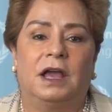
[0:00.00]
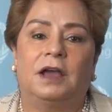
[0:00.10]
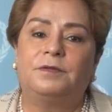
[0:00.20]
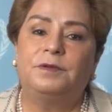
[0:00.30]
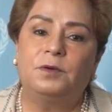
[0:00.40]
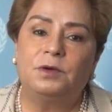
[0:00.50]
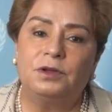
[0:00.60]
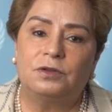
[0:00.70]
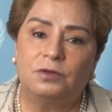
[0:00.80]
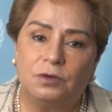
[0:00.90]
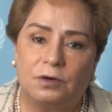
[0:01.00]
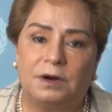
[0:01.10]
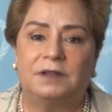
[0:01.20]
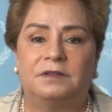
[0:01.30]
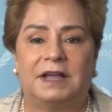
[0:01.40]
a few
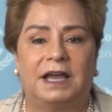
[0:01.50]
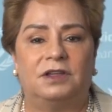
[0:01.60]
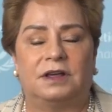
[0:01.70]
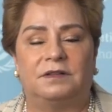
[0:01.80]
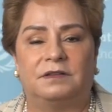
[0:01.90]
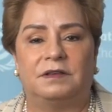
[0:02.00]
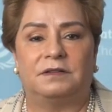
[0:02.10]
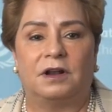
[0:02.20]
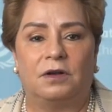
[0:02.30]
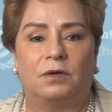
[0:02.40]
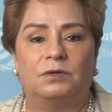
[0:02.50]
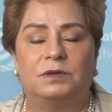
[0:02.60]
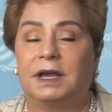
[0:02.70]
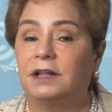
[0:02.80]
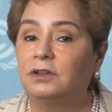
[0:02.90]
insurance agencies
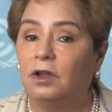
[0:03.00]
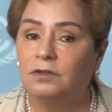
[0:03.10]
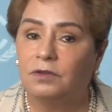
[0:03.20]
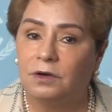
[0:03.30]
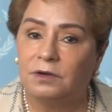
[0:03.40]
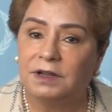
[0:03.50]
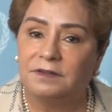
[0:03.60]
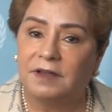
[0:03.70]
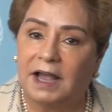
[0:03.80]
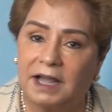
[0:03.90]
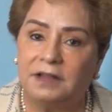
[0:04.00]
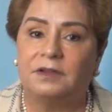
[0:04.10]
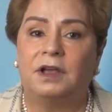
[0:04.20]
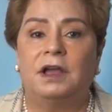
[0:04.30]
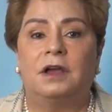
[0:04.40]
alone cannot turn the tide
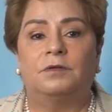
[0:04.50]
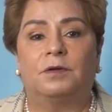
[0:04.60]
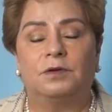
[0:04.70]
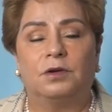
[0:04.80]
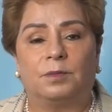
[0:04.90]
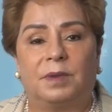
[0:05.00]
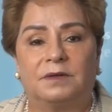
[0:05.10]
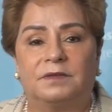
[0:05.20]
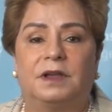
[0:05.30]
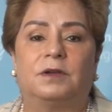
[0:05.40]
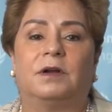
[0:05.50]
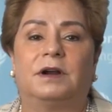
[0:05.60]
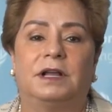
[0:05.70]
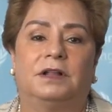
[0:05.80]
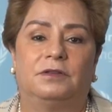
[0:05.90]
for your particular
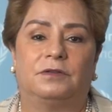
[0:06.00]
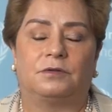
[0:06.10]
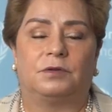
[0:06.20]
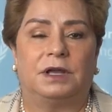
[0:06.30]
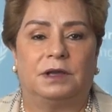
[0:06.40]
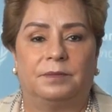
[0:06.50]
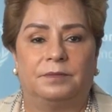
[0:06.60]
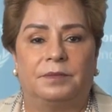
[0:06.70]
industry.